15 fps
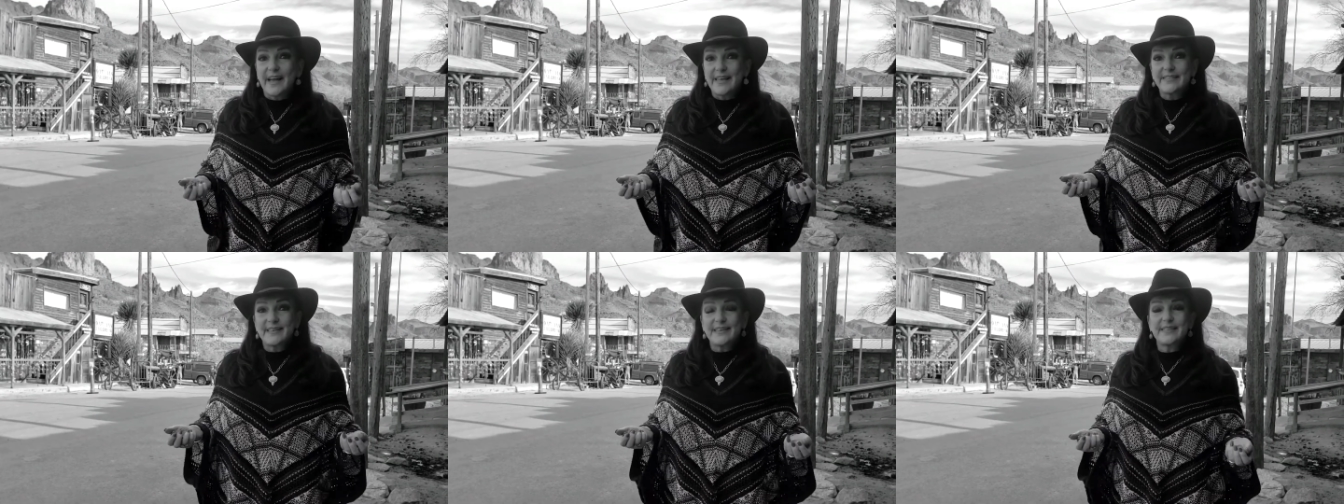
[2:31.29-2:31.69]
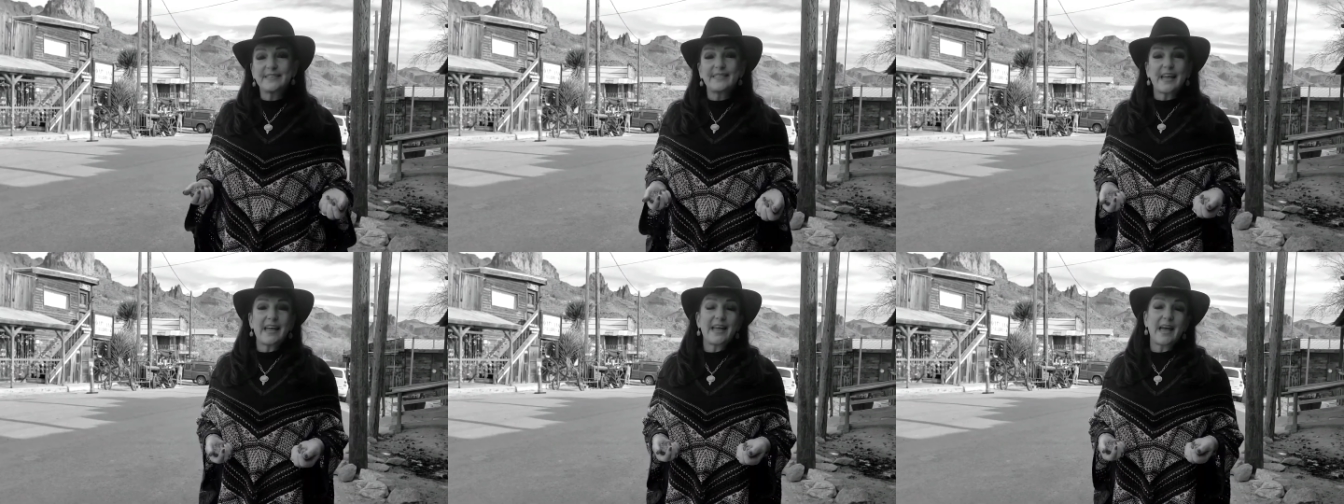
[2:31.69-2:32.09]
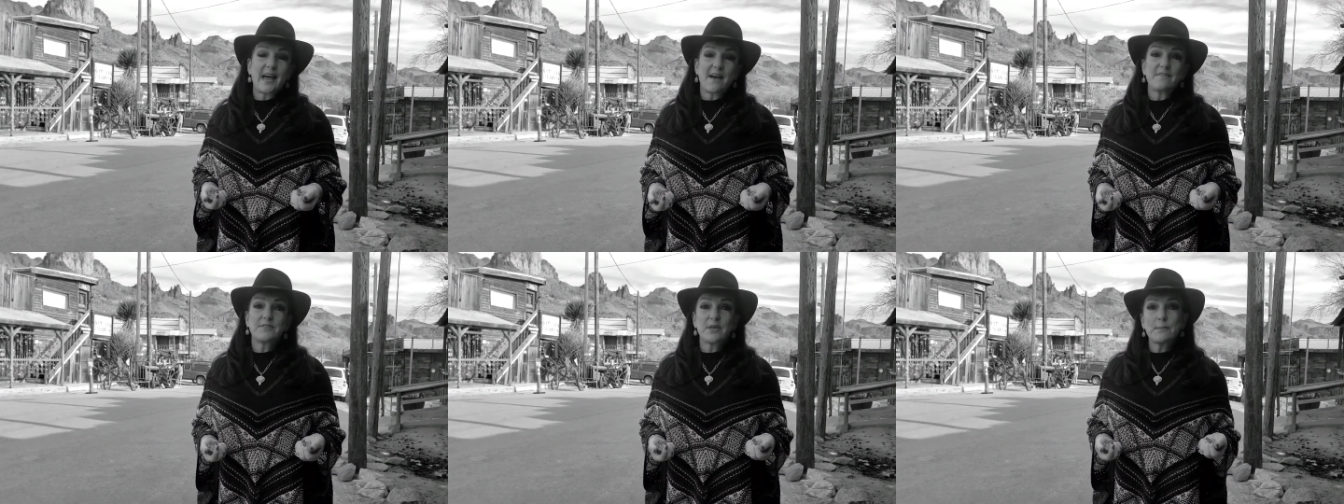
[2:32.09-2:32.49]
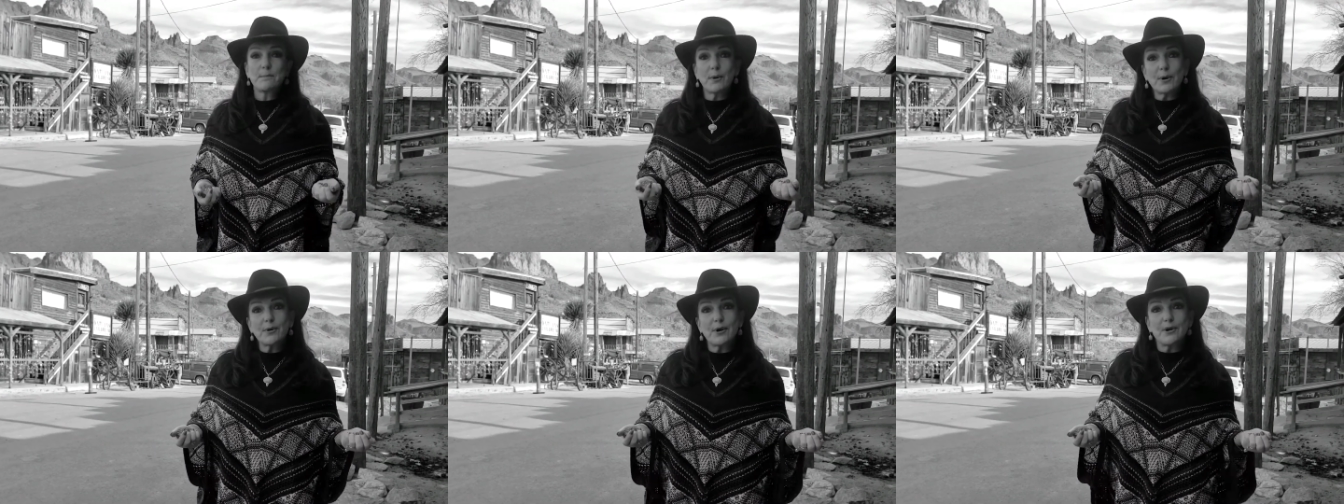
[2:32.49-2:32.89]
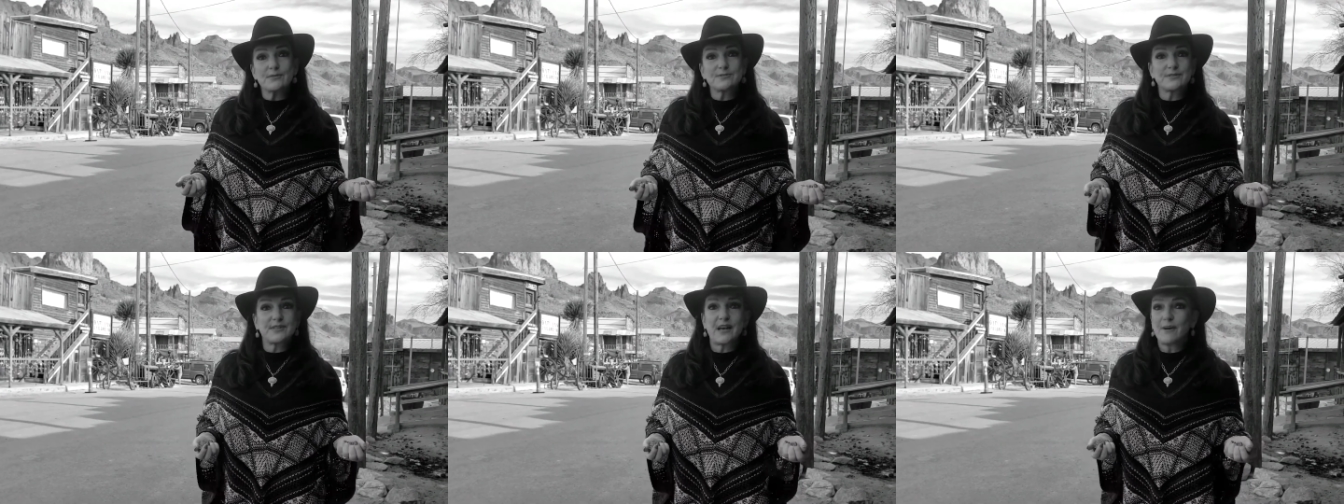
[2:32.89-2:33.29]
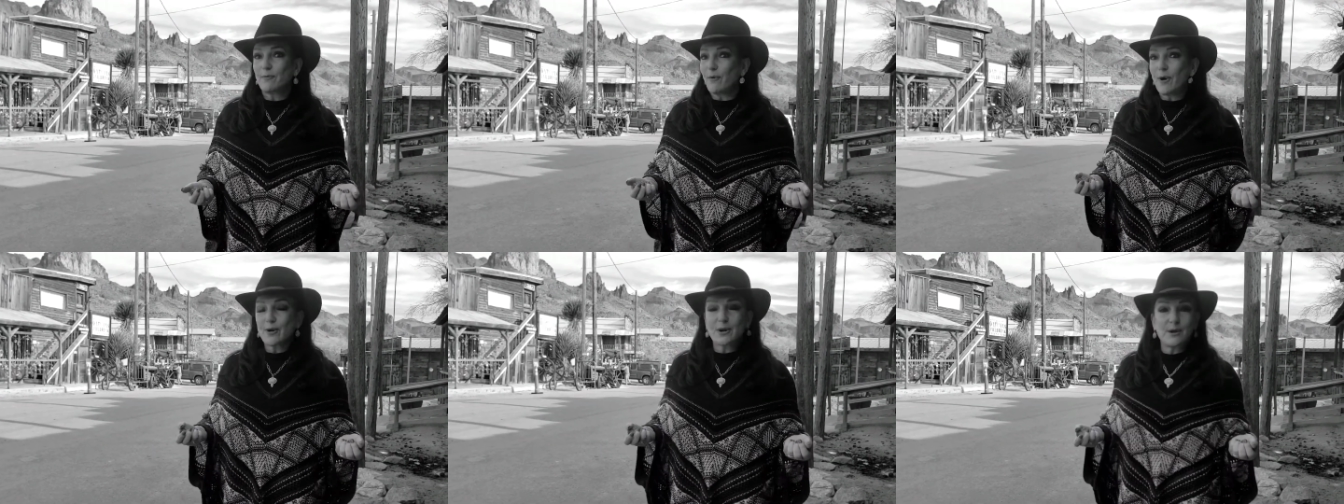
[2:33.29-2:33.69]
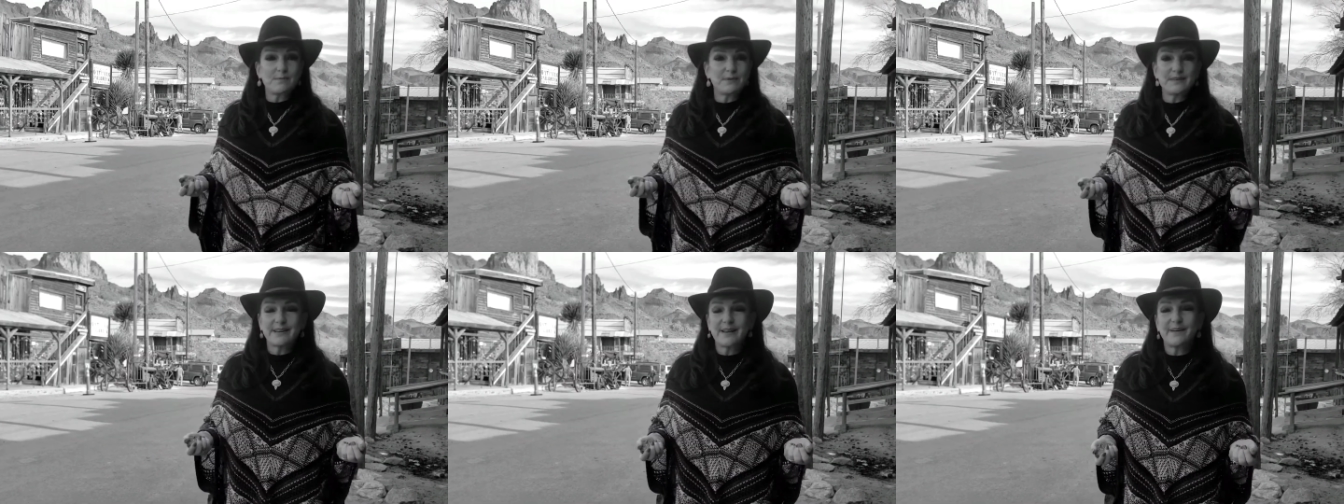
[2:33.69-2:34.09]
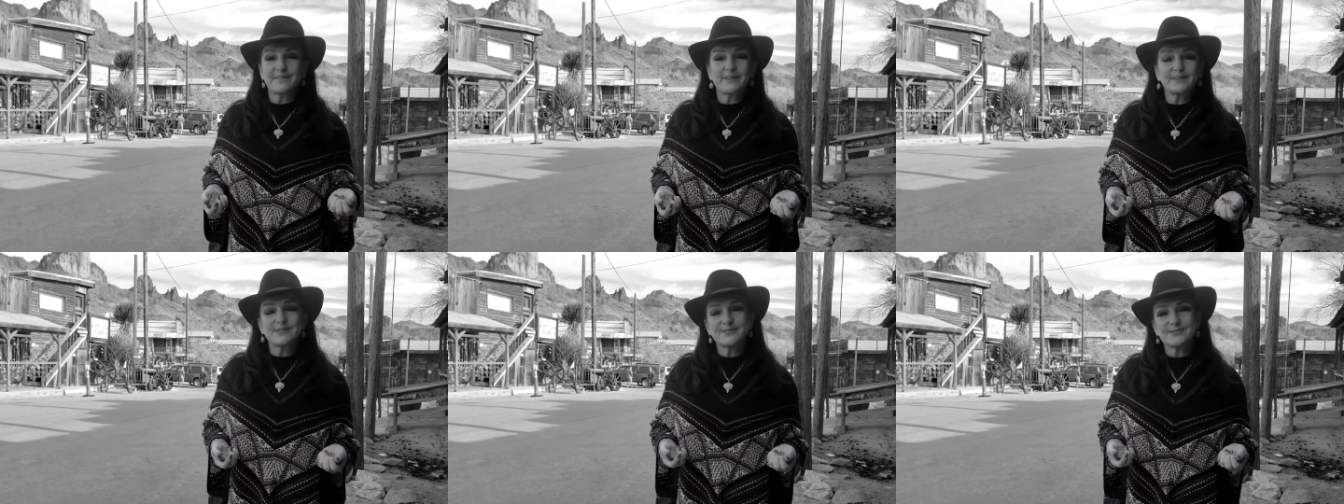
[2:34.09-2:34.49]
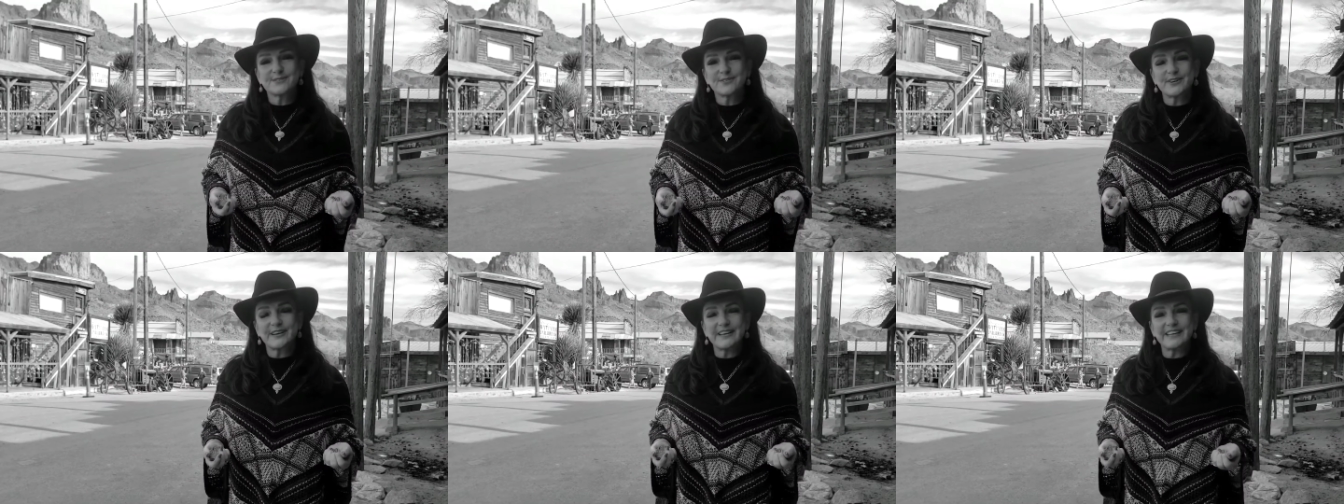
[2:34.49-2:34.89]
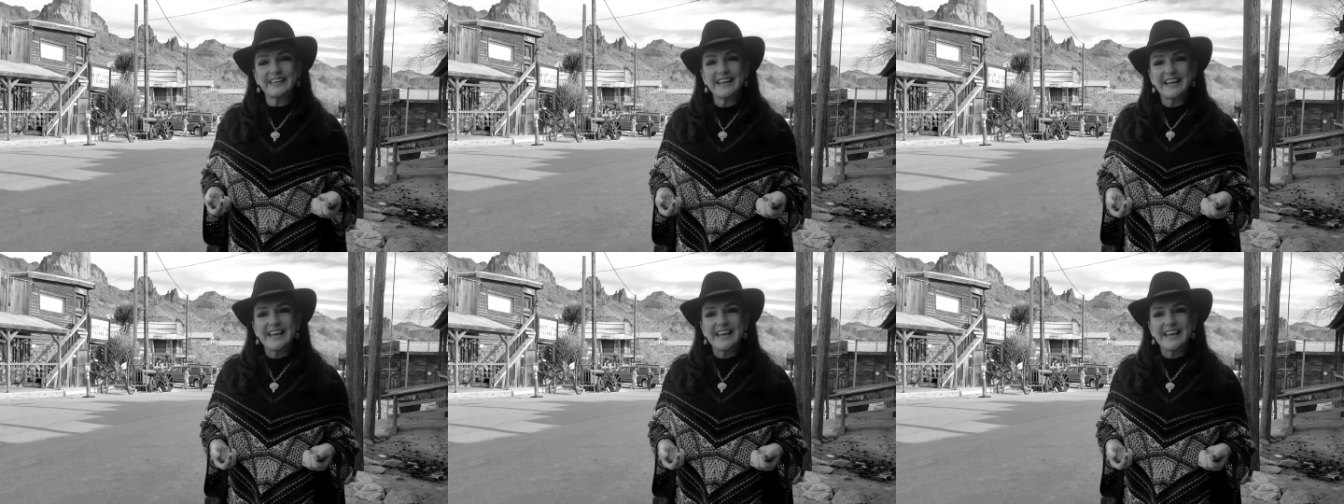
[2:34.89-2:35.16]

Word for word: And then they have the burros that walk up and down the street.